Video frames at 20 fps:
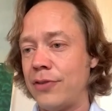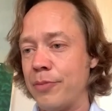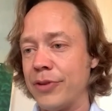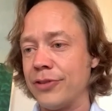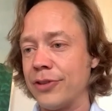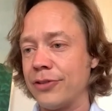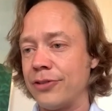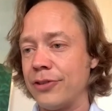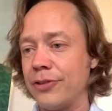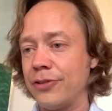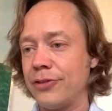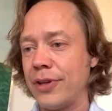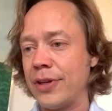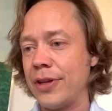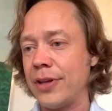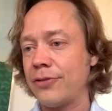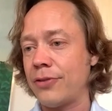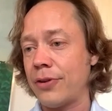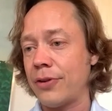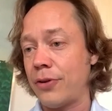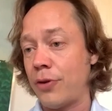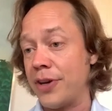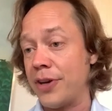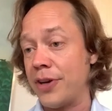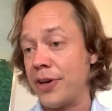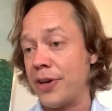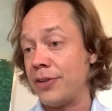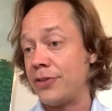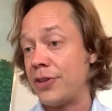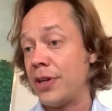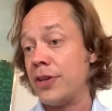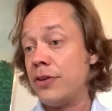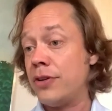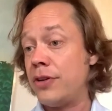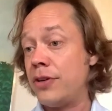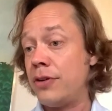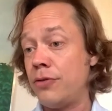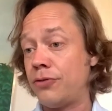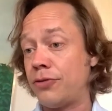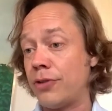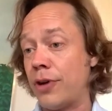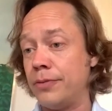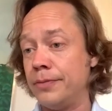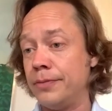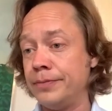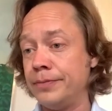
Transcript: businesses, and it's going to continue to do so.